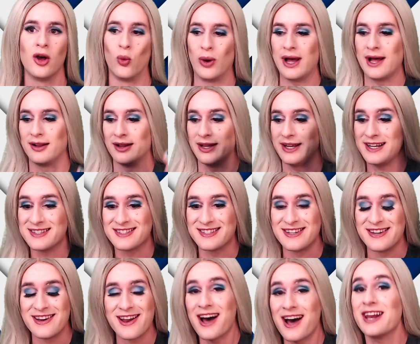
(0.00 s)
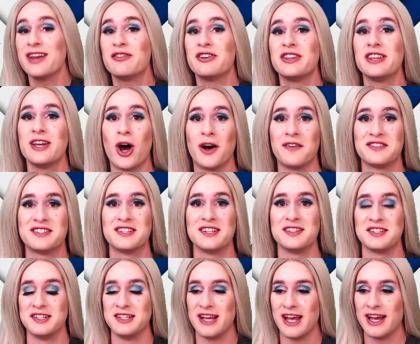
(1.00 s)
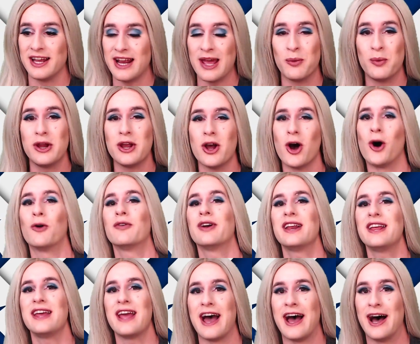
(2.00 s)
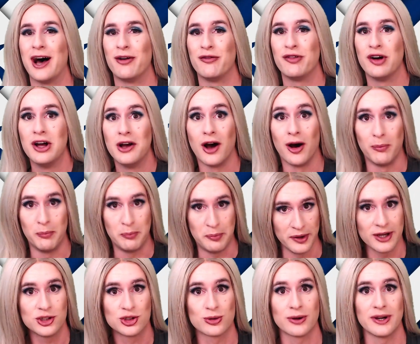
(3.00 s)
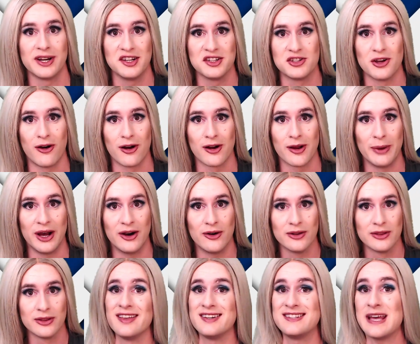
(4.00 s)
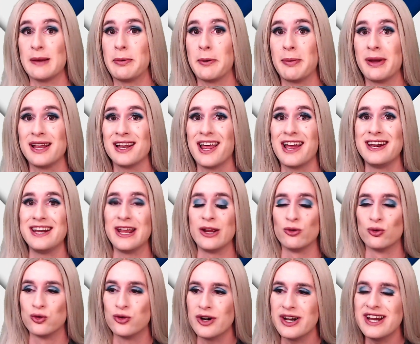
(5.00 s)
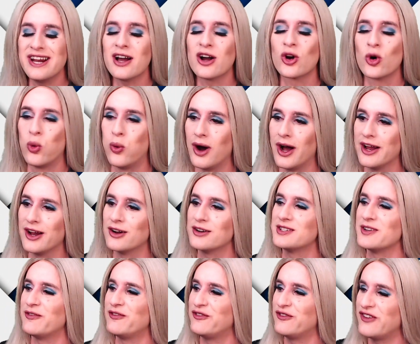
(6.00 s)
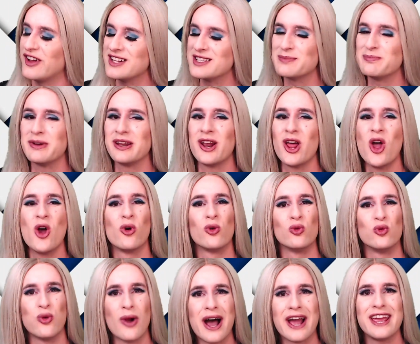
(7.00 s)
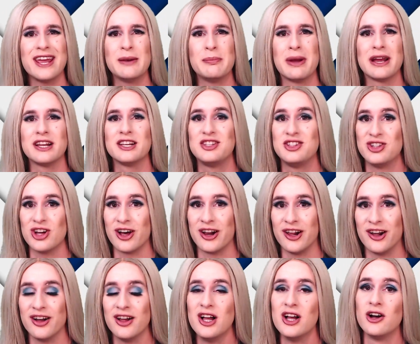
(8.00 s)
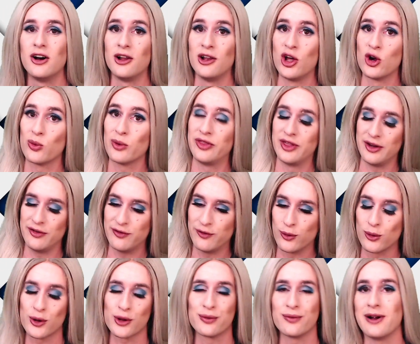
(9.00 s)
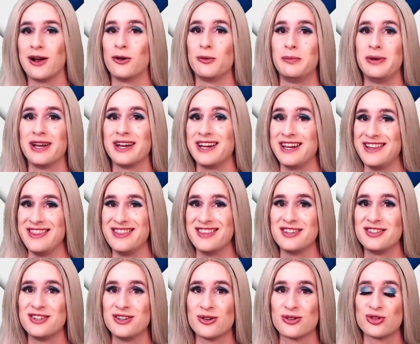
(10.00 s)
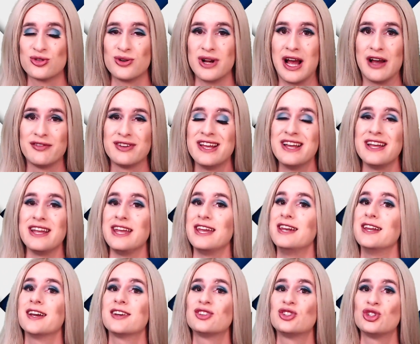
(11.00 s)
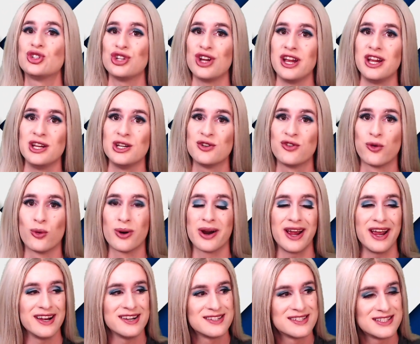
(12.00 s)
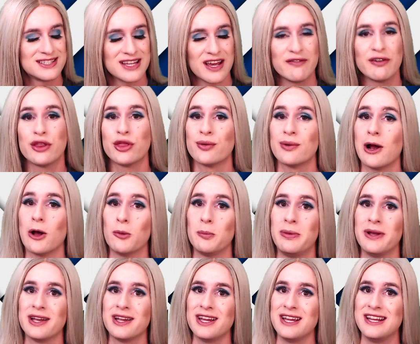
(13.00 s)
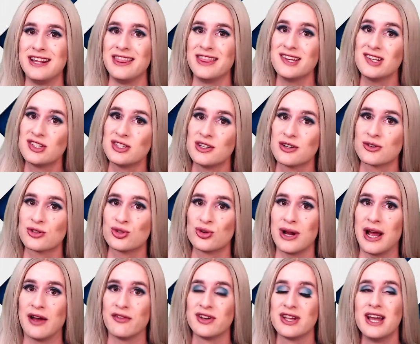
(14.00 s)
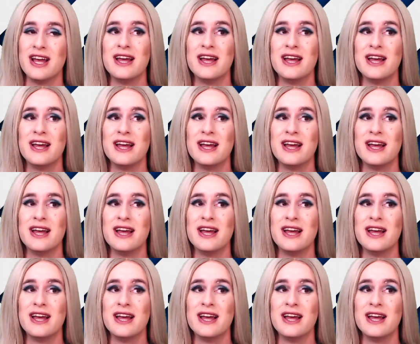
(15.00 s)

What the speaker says: Well, it's not even the offseason yet, and we already have a big trade to talk about. Tampa Bay Lightning reacquired defenseman Ryan McDonagh, along with a 4th-round pick in this year's draft, in exchange for a 7th-round pick in this year's draft